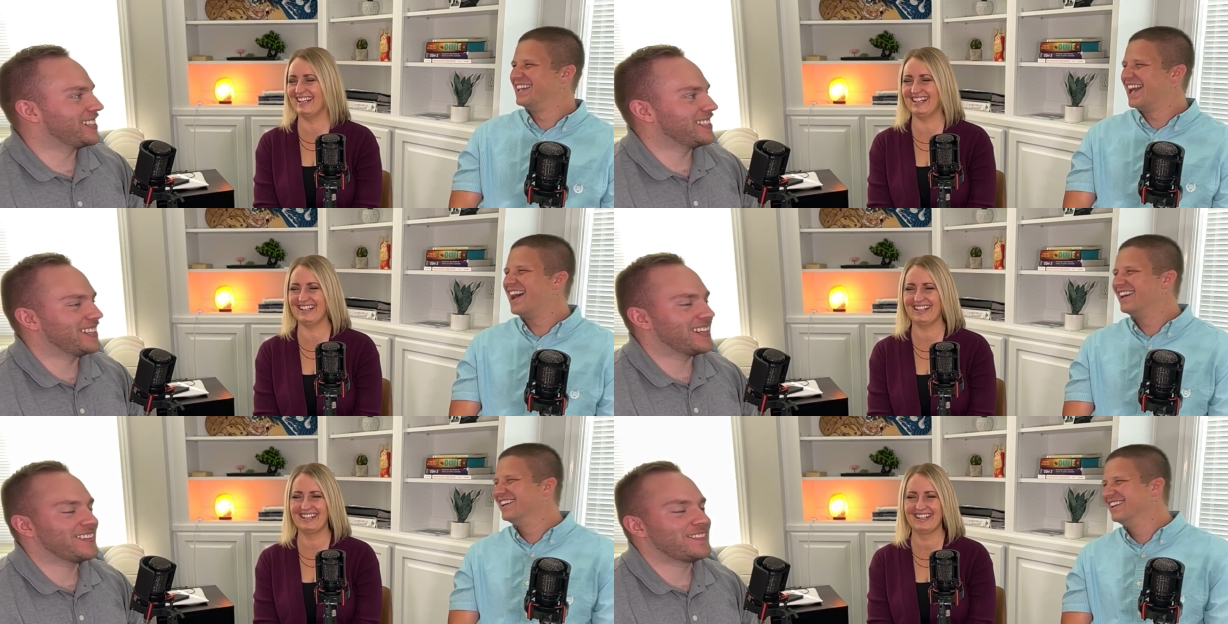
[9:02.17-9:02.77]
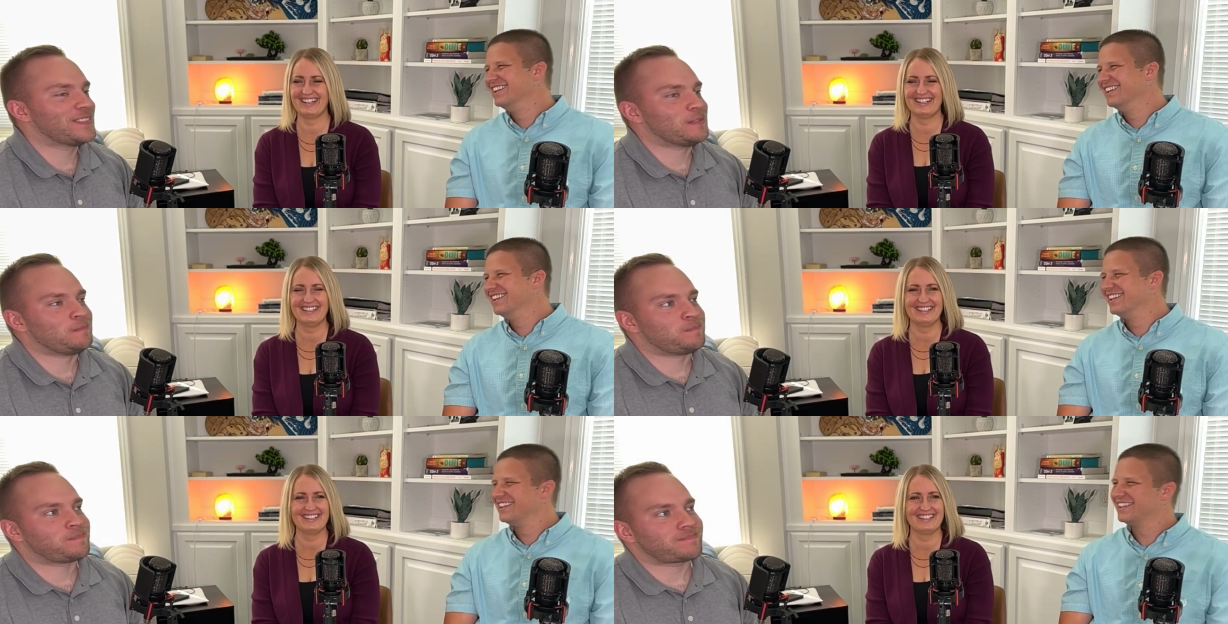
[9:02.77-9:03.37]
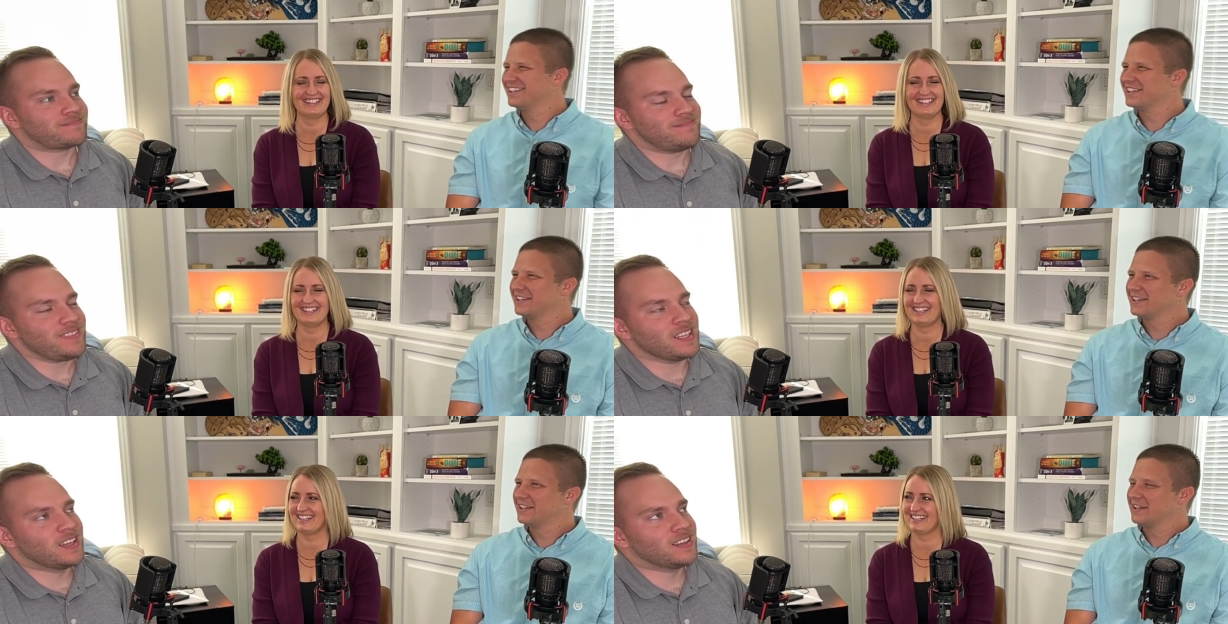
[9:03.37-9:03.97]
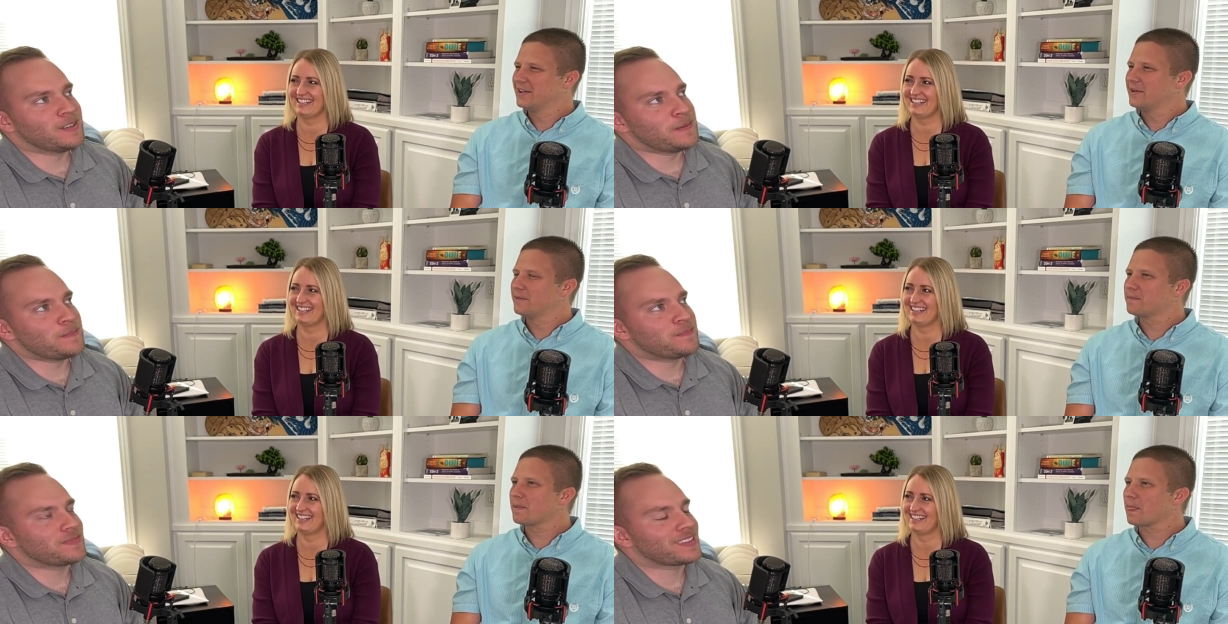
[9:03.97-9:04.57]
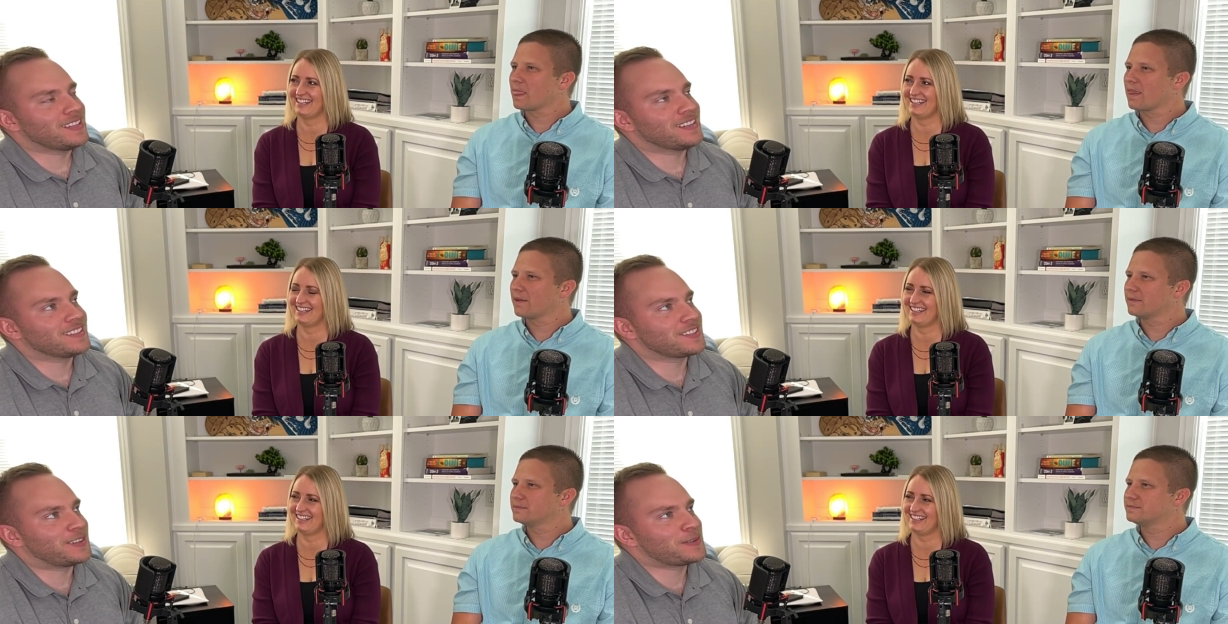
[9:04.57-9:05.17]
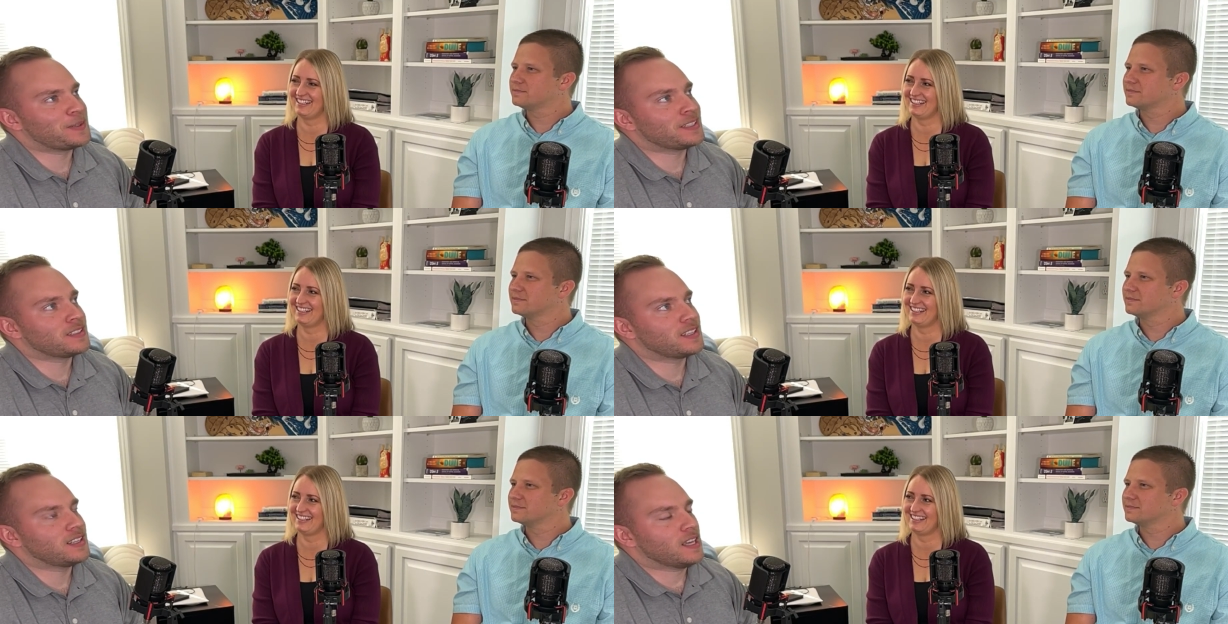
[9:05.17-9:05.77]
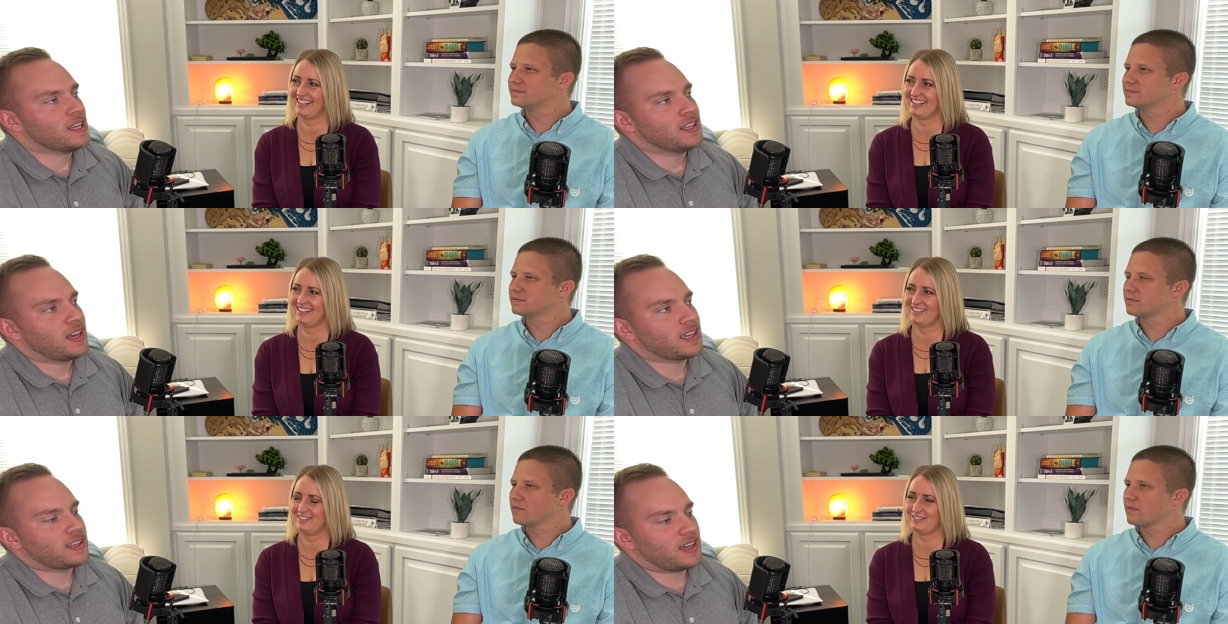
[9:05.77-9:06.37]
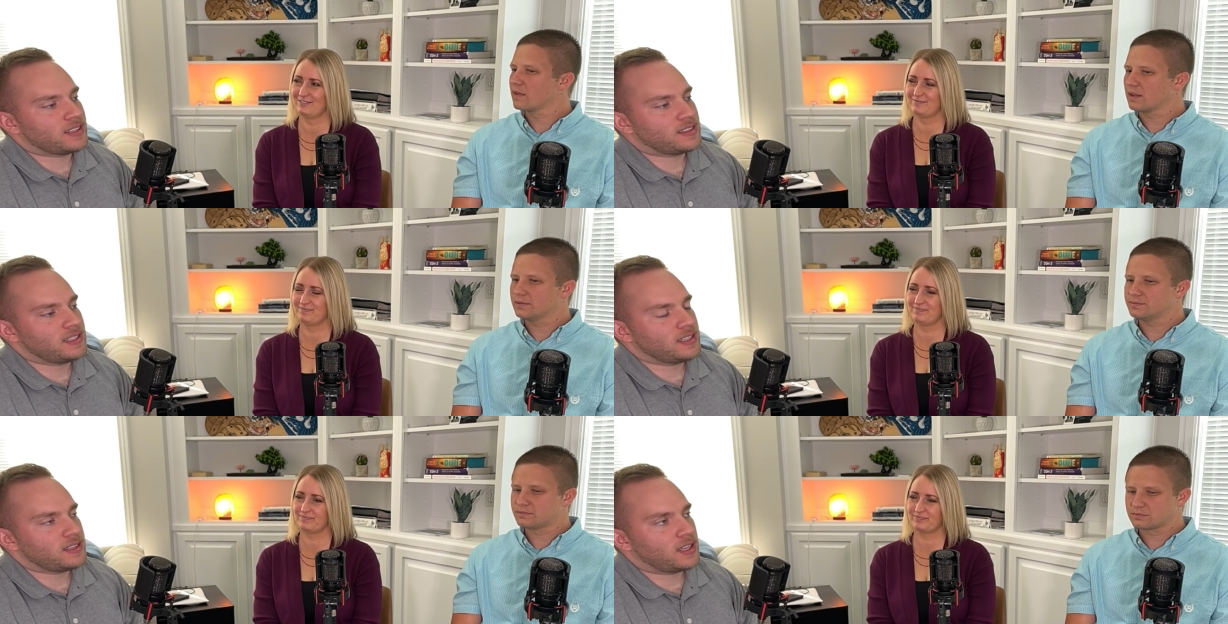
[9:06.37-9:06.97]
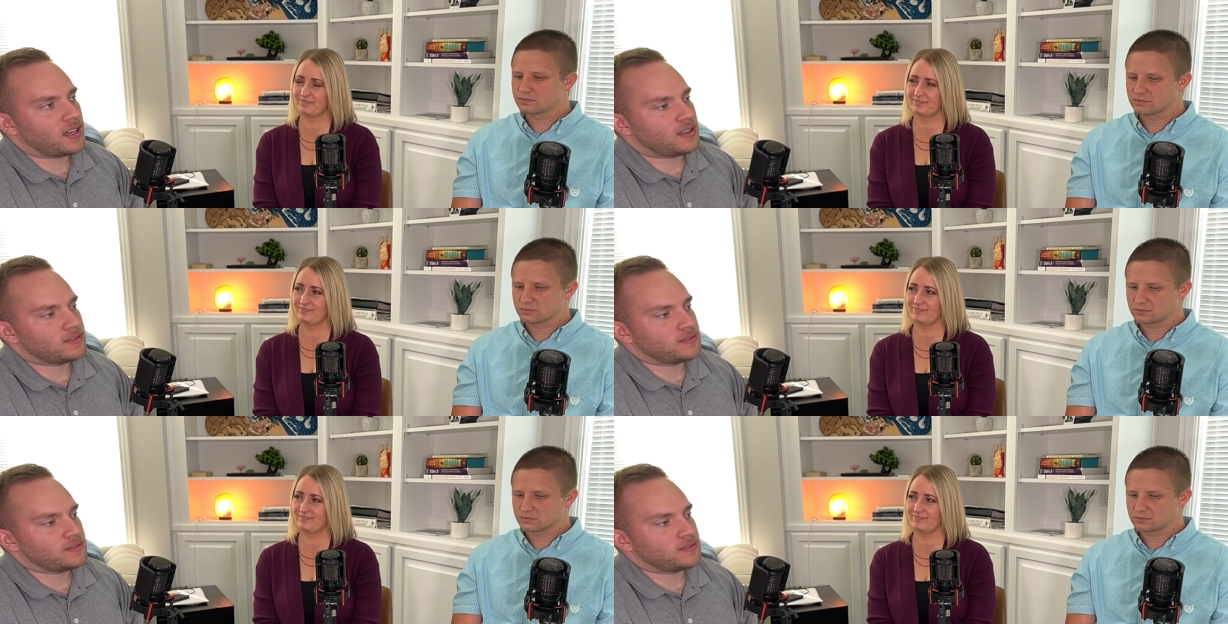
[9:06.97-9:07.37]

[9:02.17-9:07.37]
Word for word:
Speaker 1: yeah. That's a hard one. I think that